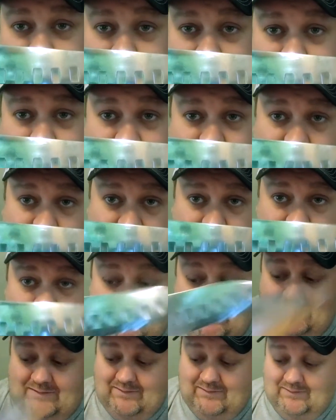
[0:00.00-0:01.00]

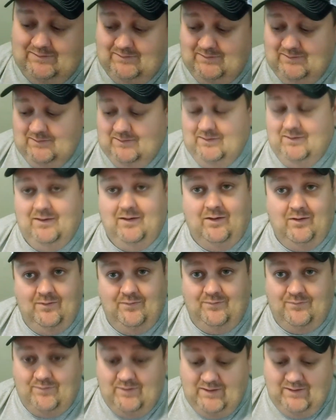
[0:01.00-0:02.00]
$70
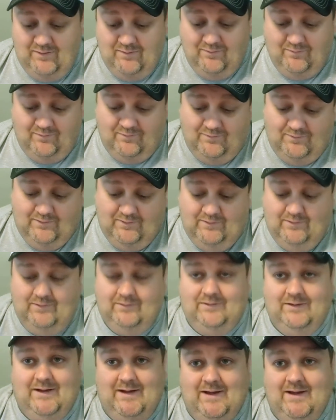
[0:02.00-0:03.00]
on sale.
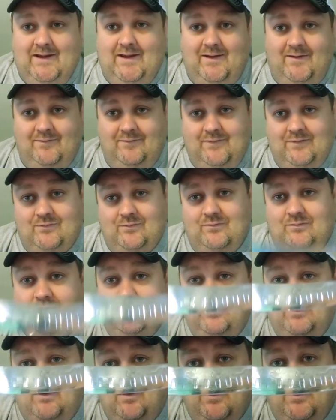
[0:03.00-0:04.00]
Yeah, this one's
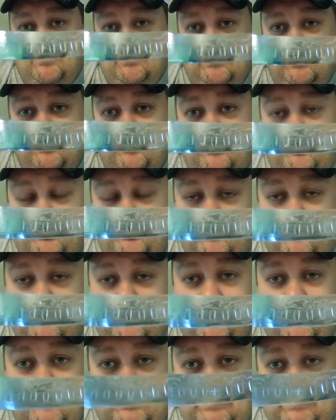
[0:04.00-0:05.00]
going to cost you a little
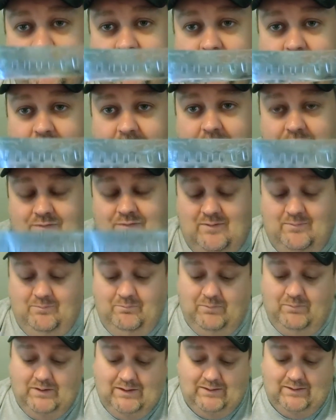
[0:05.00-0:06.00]
more,
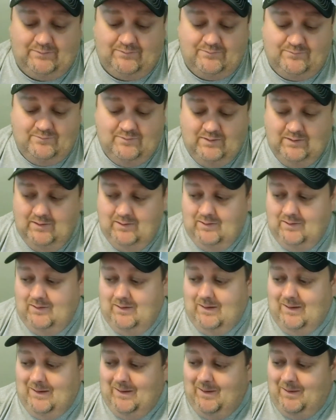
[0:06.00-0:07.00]
100-something bucks.
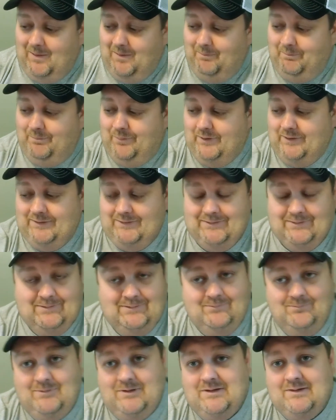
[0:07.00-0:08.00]
But,
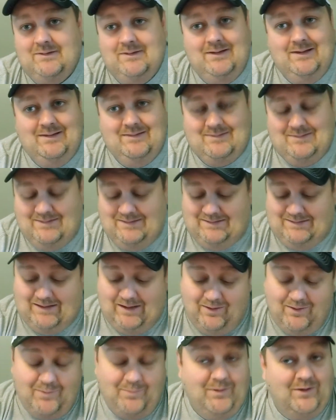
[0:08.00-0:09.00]
man,
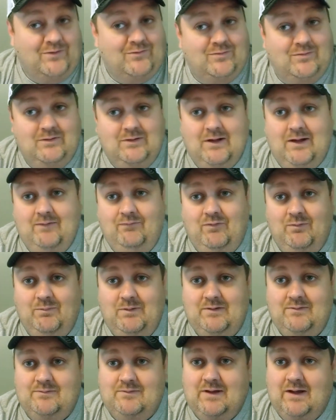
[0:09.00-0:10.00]
$100 for a knife to
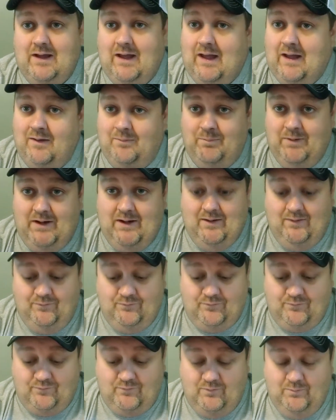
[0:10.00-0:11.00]
me is not out of
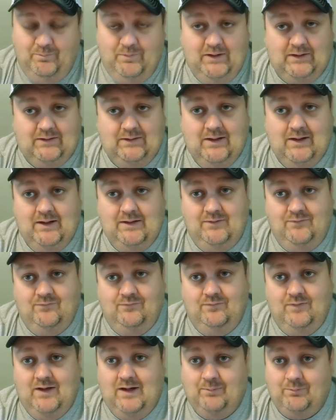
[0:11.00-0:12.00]
bounds for a big
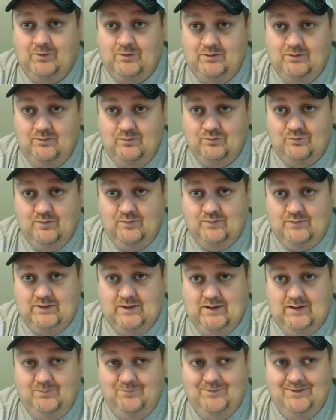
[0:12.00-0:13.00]
knife that I'm going to use all the
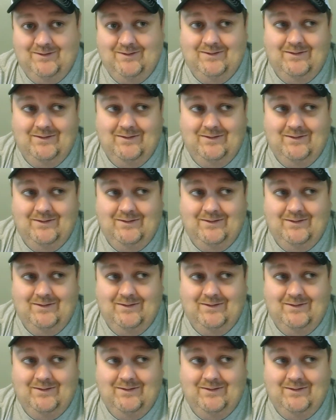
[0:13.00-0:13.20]
time.